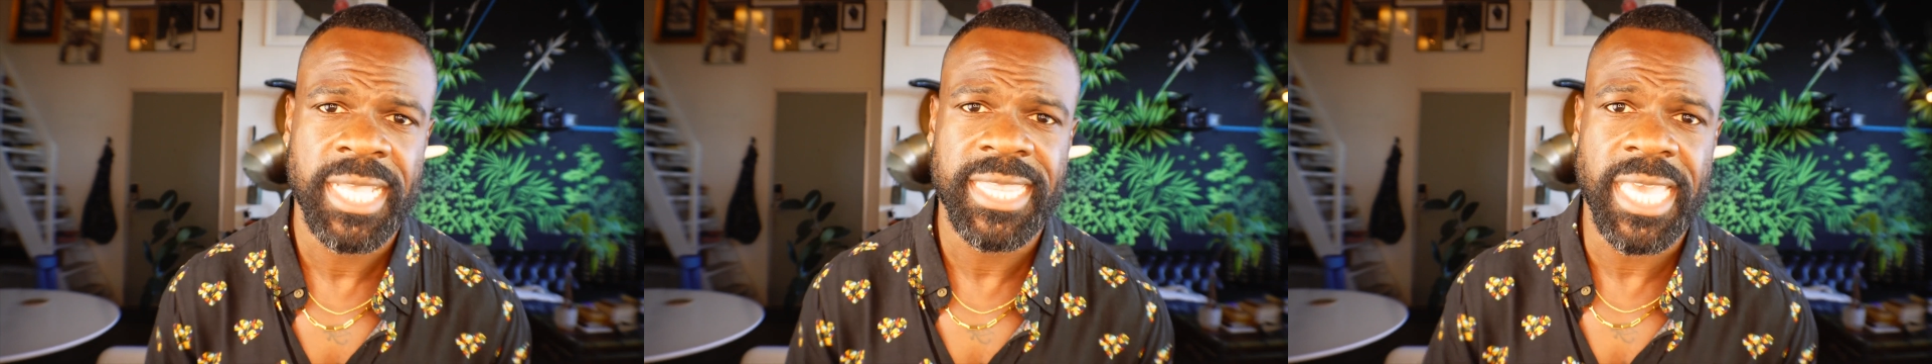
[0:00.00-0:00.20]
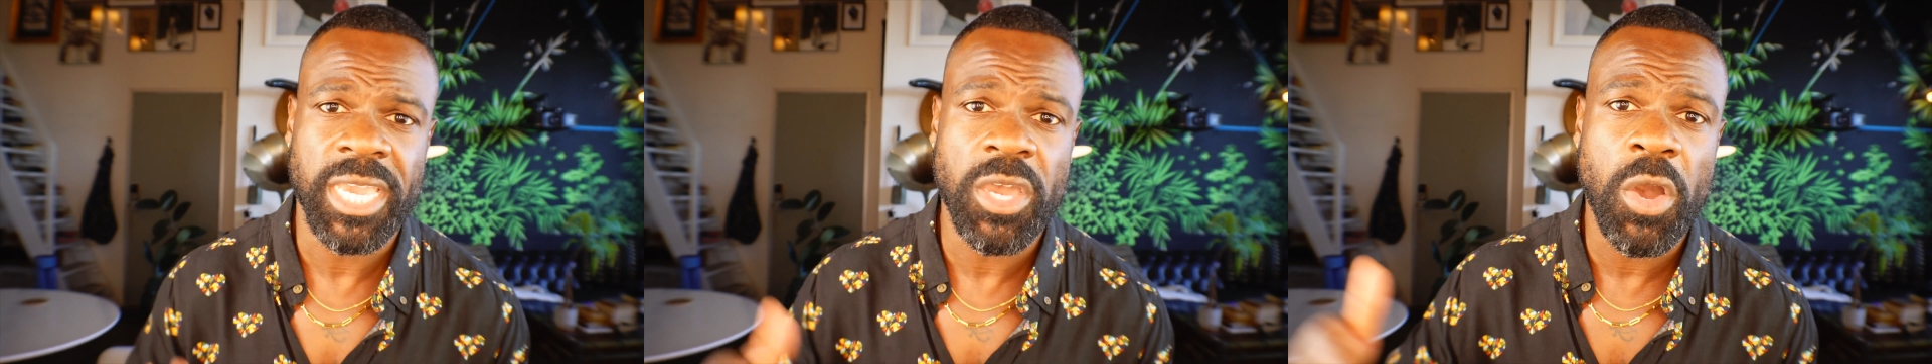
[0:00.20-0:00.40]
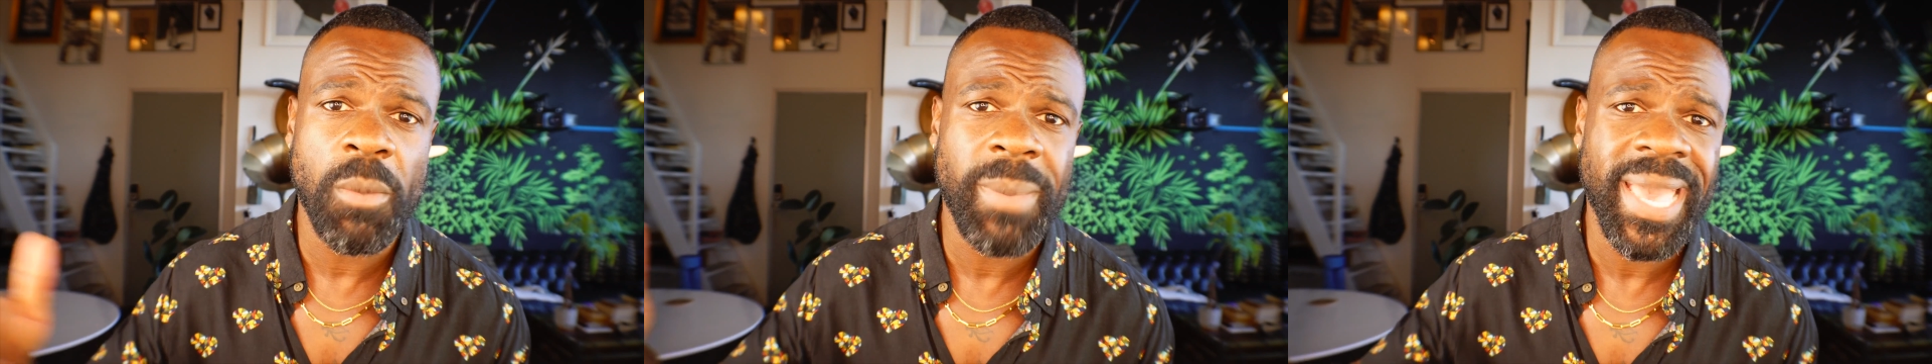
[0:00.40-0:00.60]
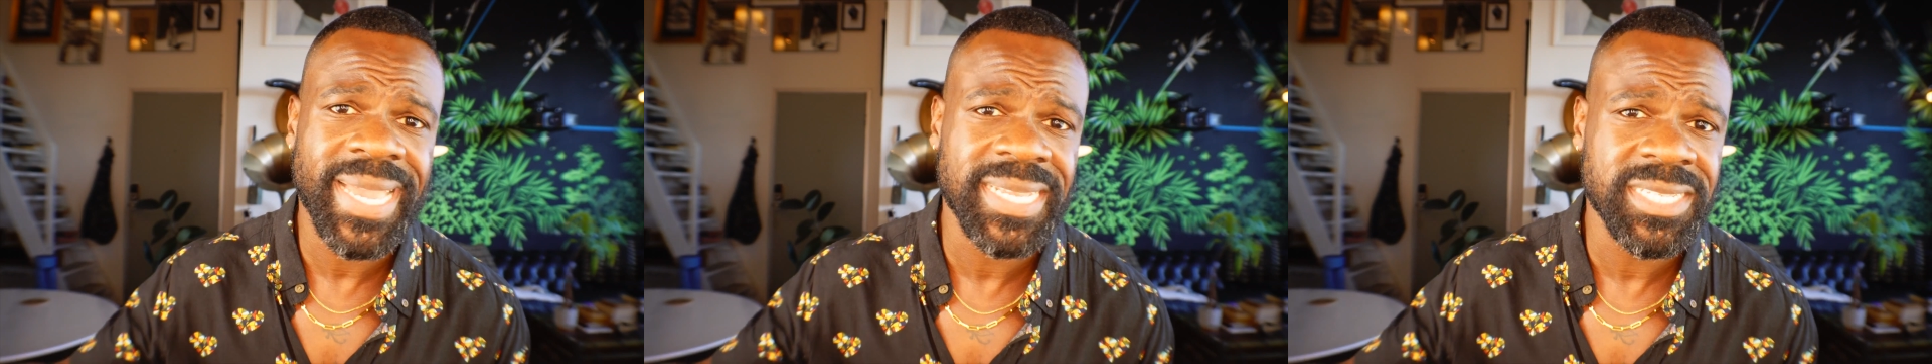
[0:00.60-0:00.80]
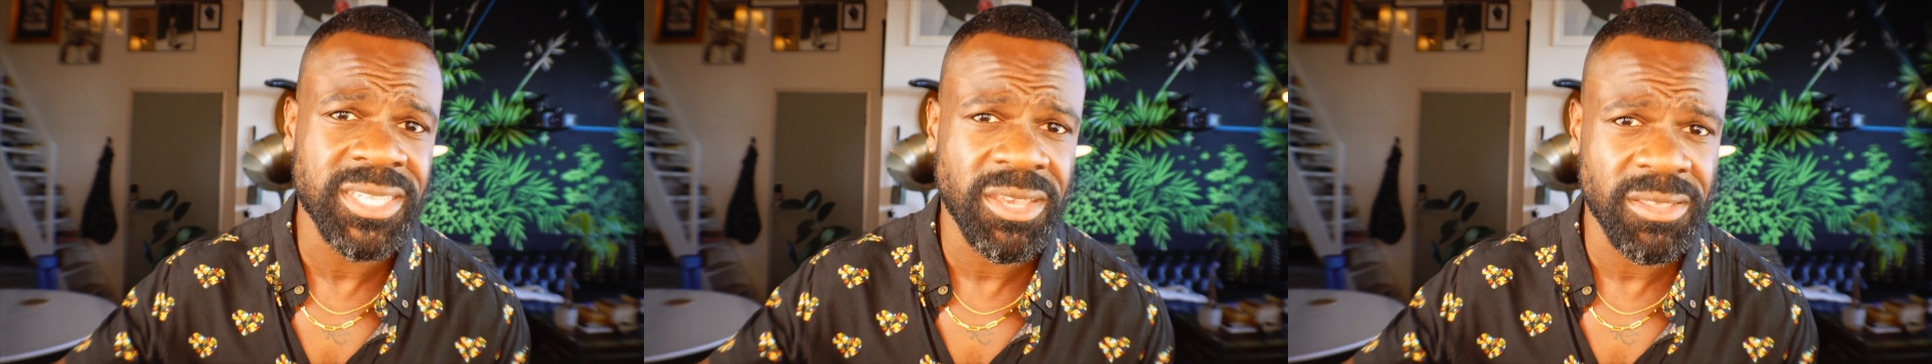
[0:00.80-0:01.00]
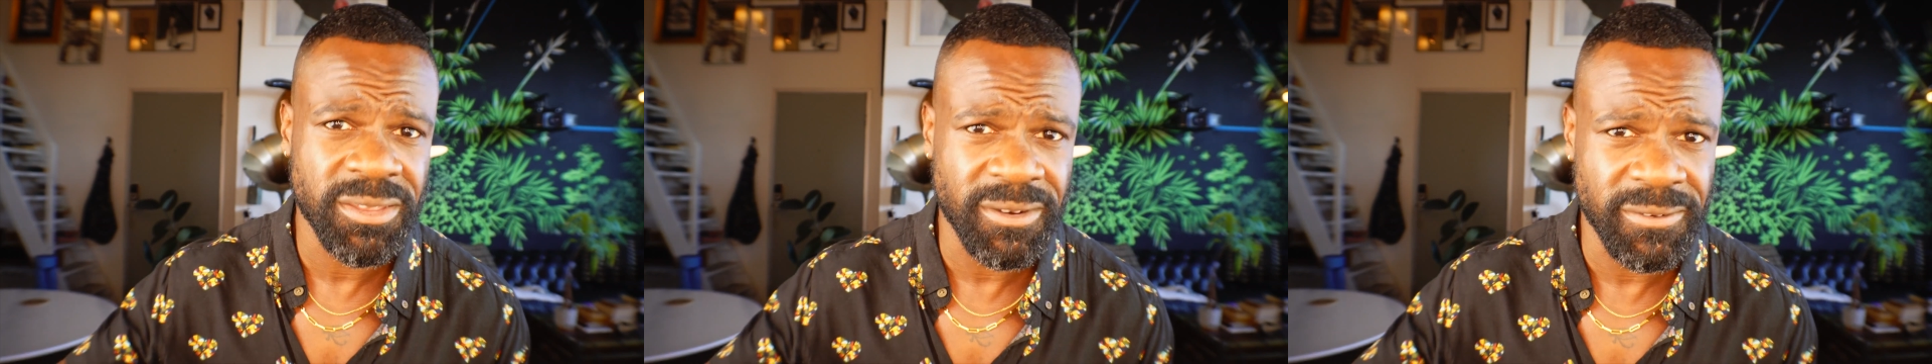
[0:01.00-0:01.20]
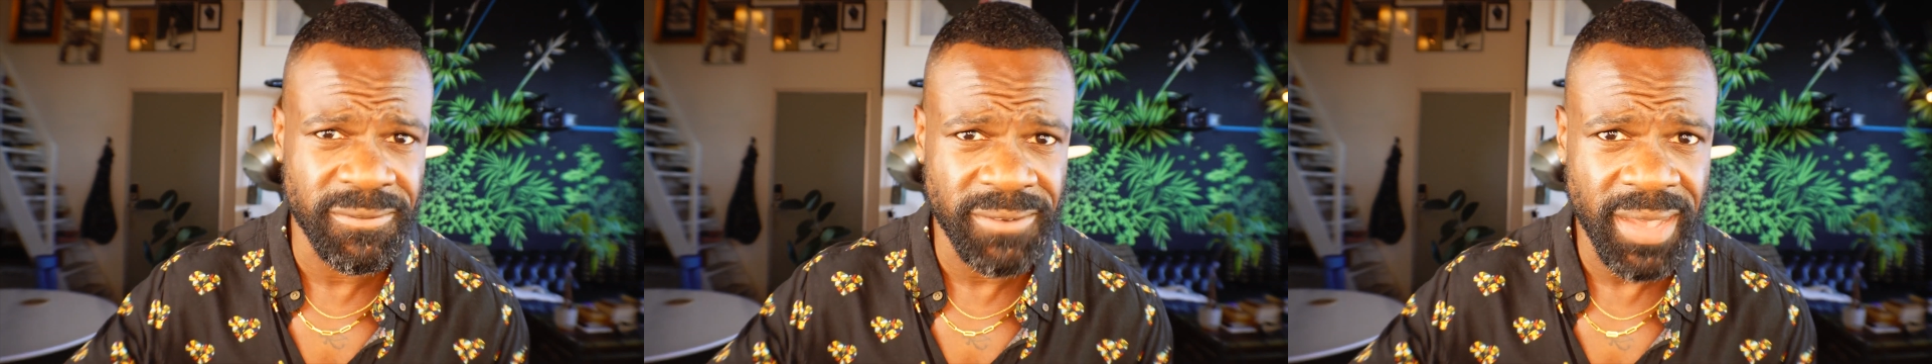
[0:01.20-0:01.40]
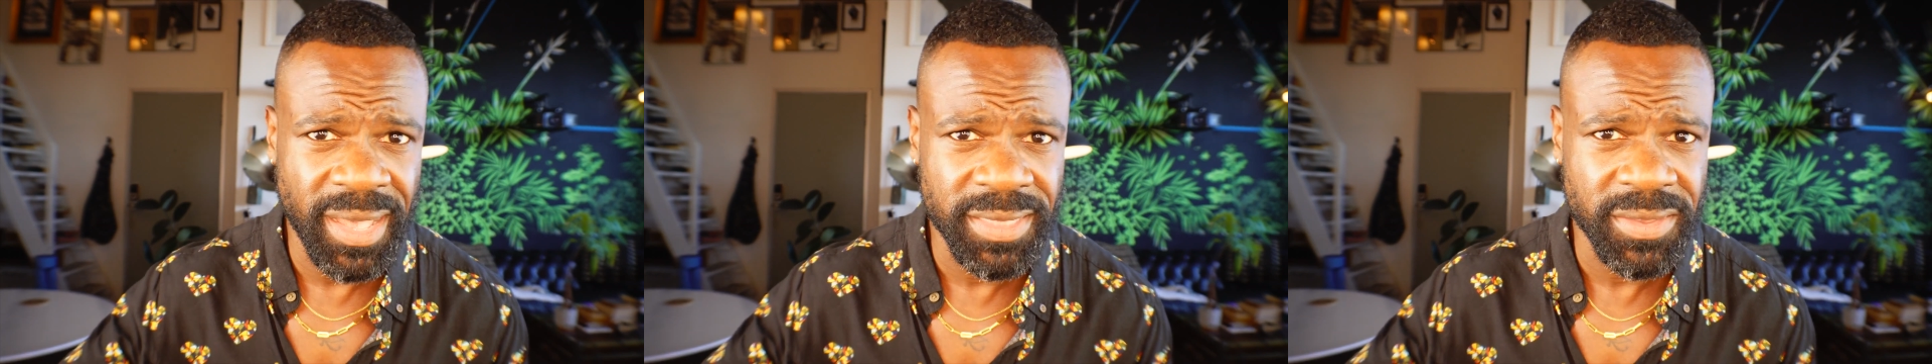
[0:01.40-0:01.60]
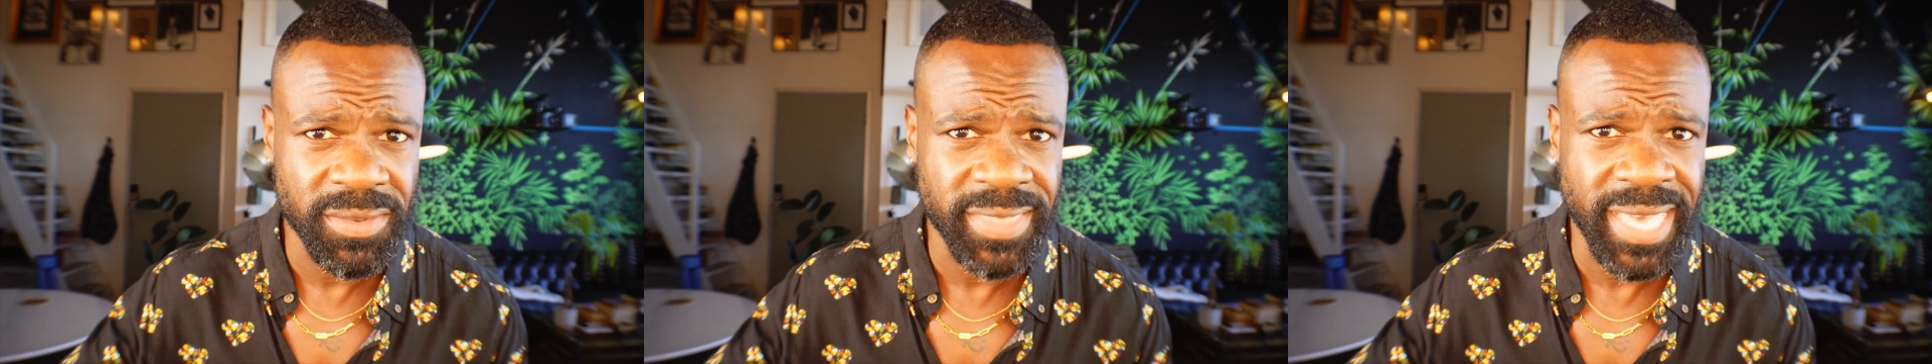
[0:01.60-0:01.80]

They go back and tell their father